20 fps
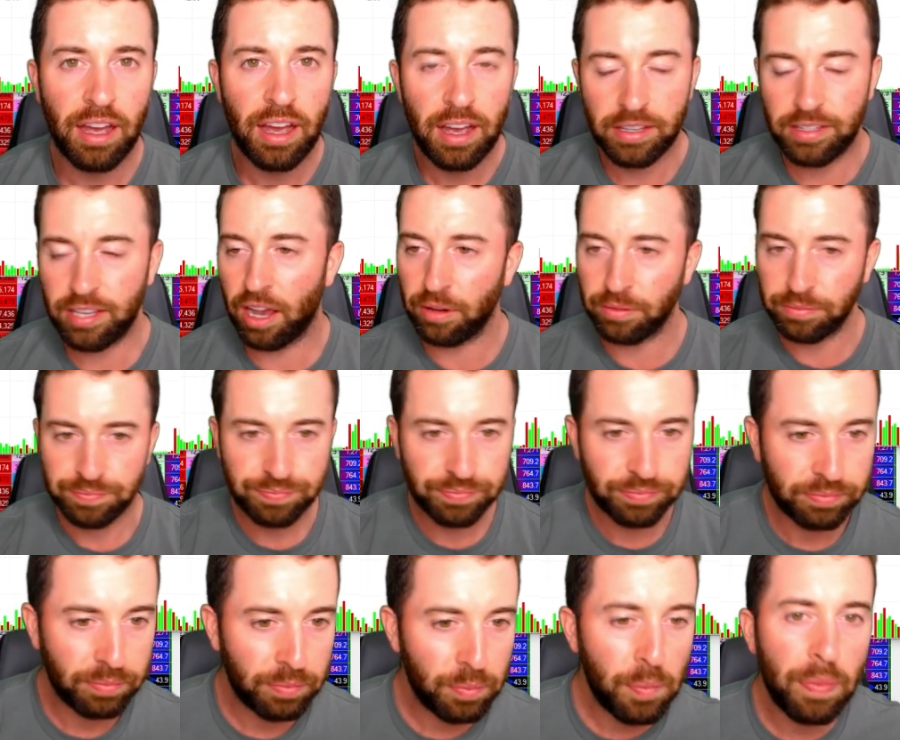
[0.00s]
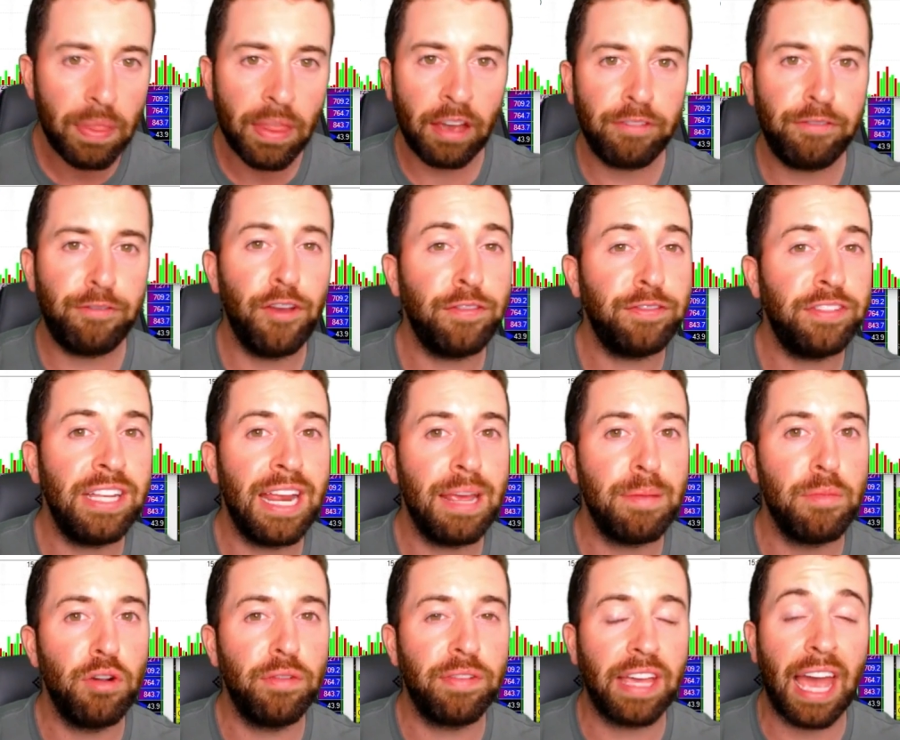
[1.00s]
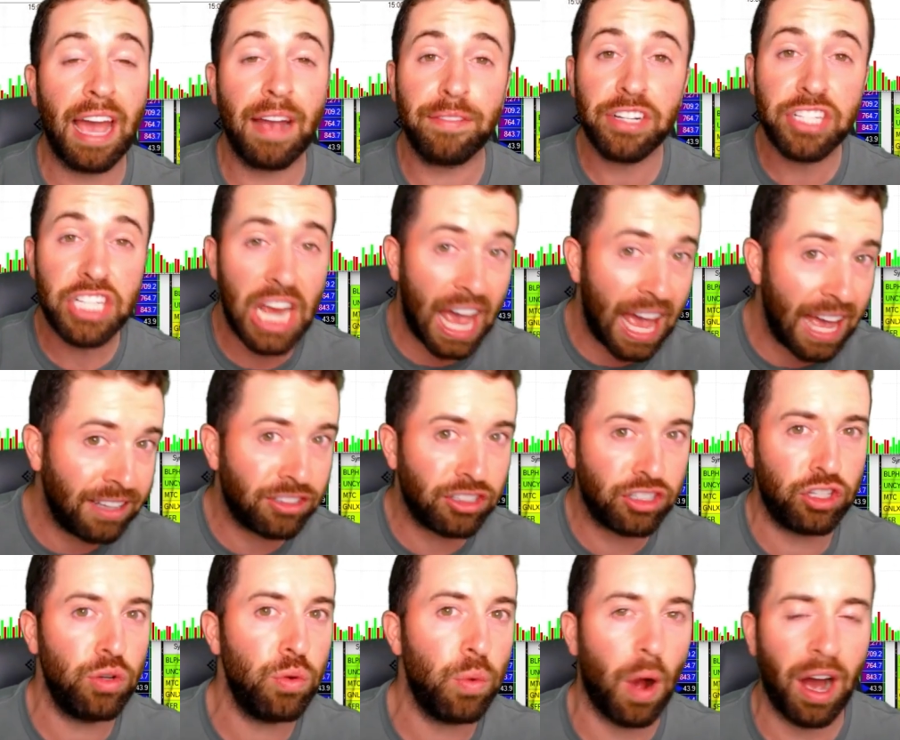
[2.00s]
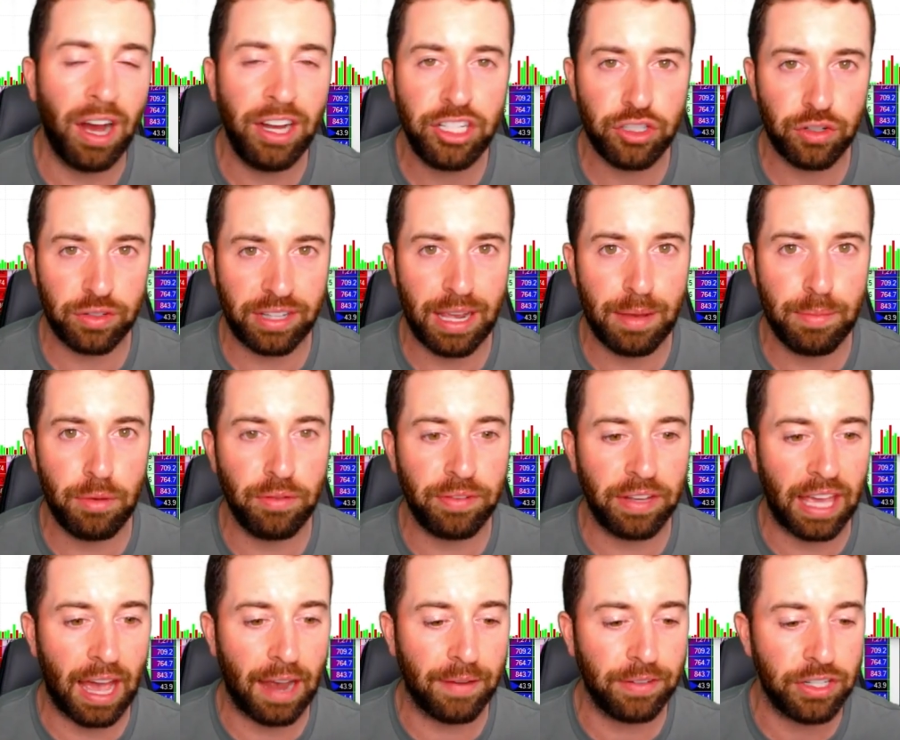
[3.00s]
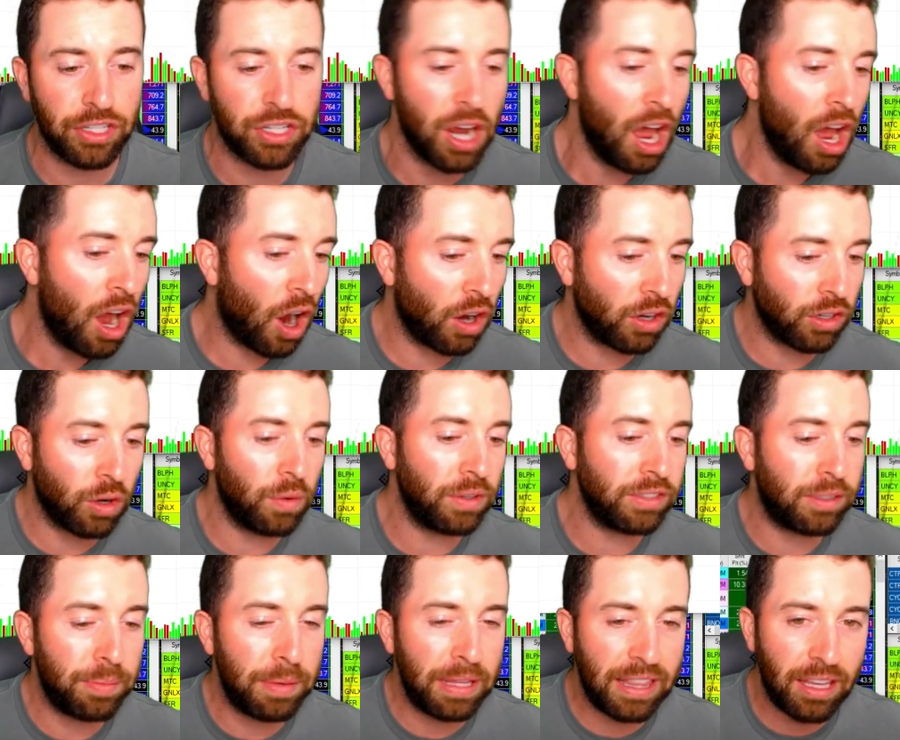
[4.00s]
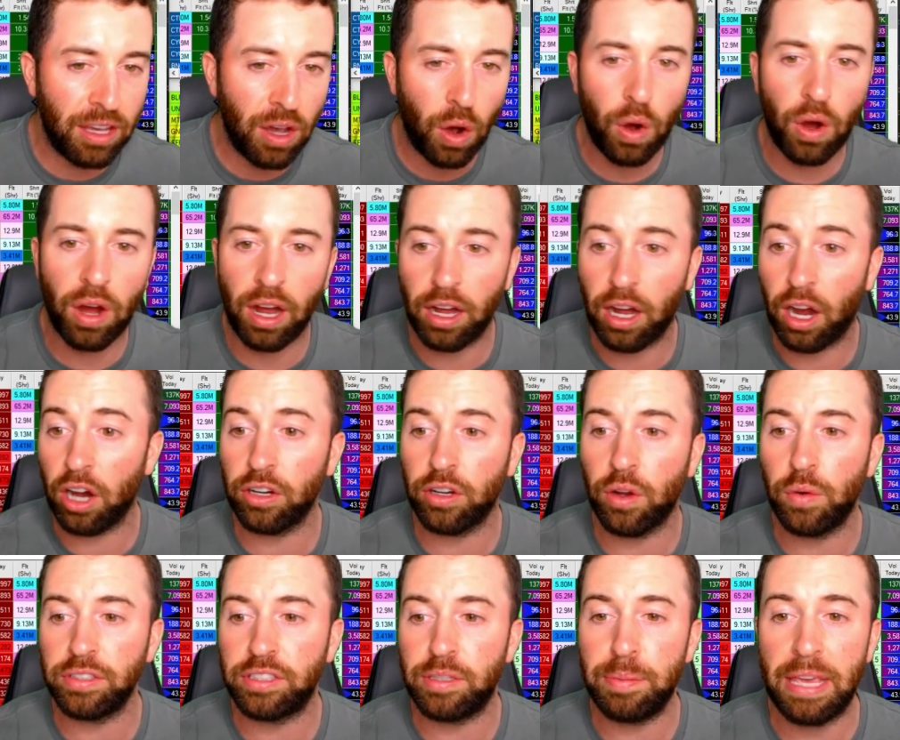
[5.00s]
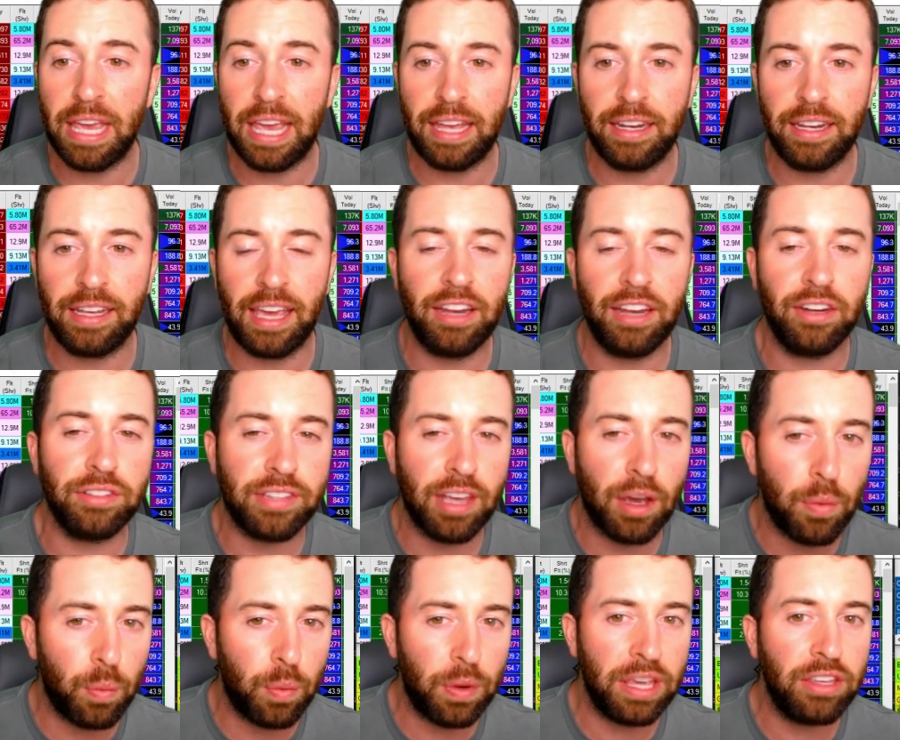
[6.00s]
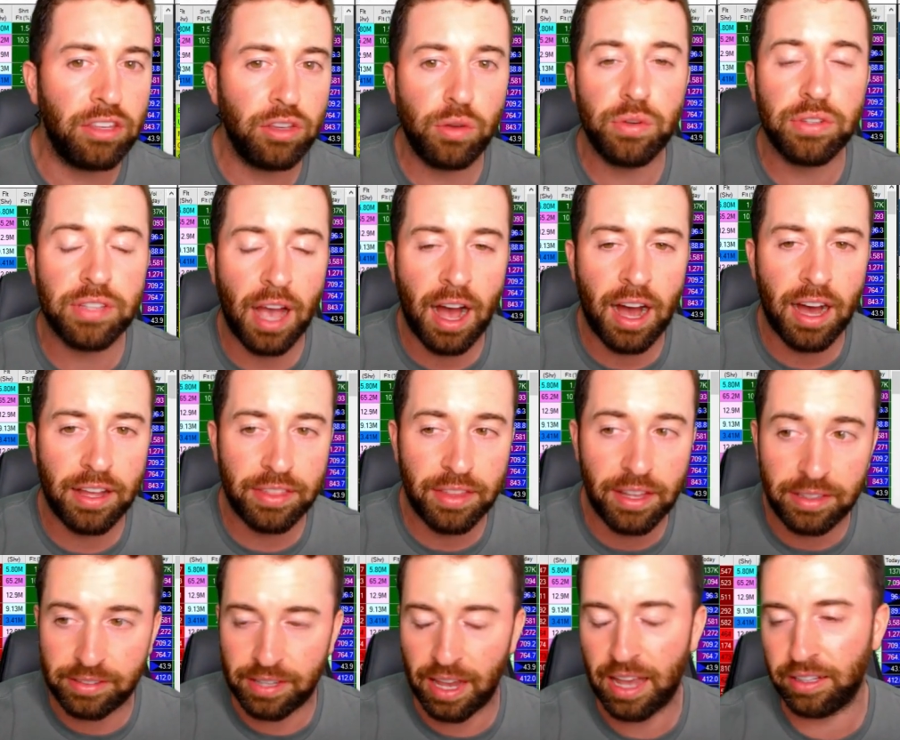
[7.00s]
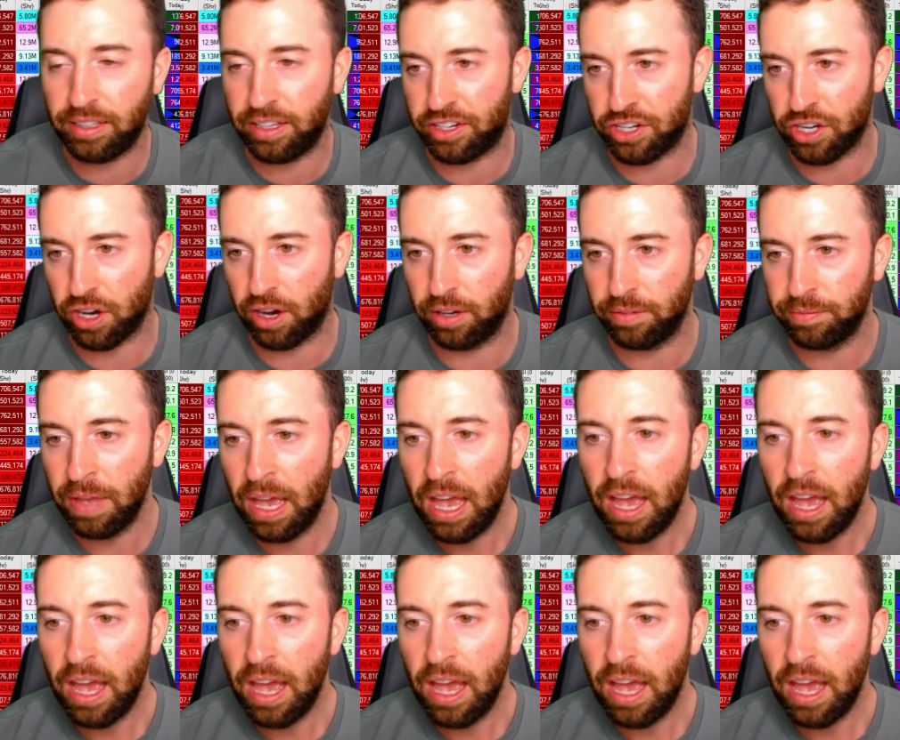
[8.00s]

So 50-day moving average and 200-day moving average are going to be indicators that we use on the daily chart.